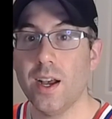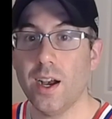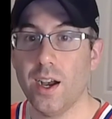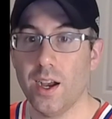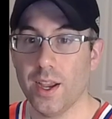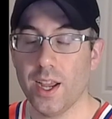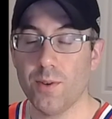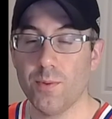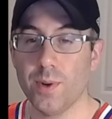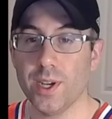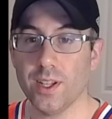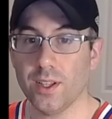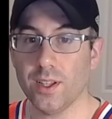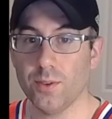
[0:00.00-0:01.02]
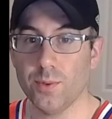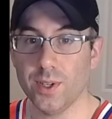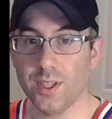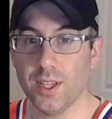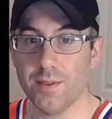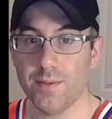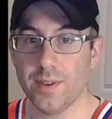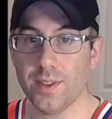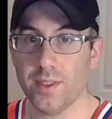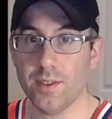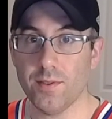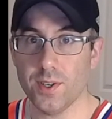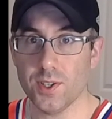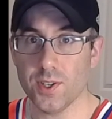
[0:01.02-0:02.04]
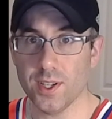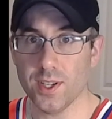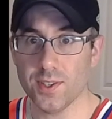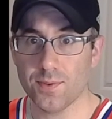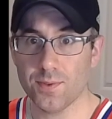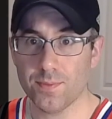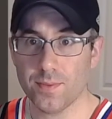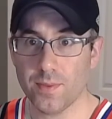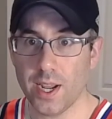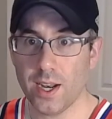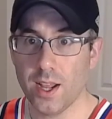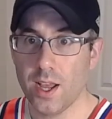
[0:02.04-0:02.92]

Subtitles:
and we'll live with the results, right?